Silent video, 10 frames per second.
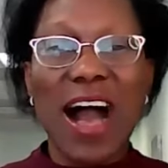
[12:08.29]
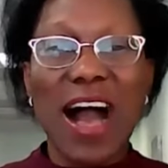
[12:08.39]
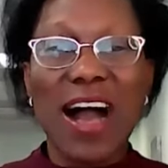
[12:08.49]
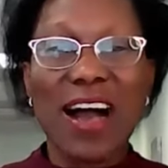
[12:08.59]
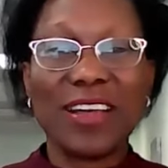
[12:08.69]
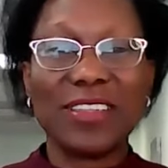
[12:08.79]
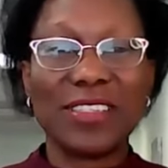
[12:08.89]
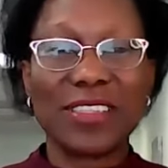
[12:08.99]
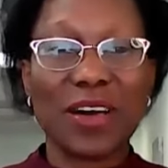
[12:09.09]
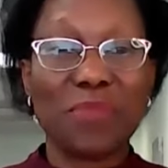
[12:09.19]

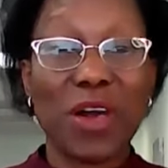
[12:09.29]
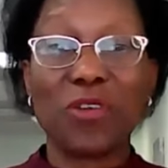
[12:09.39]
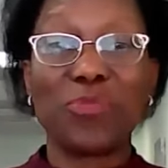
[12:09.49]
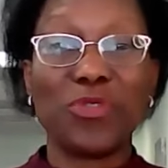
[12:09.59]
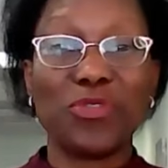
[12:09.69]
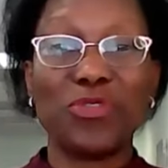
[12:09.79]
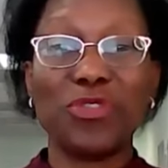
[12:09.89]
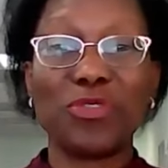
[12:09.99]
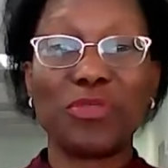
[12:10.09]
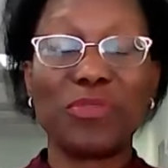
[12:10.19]
and I hope you do
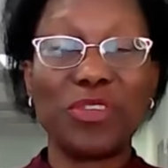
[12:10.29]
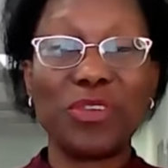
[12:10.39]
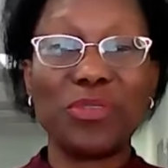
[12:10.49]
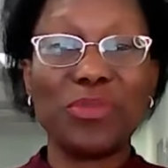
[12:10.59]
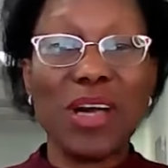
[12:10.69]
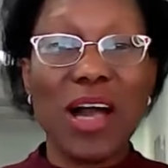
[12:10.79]
your review.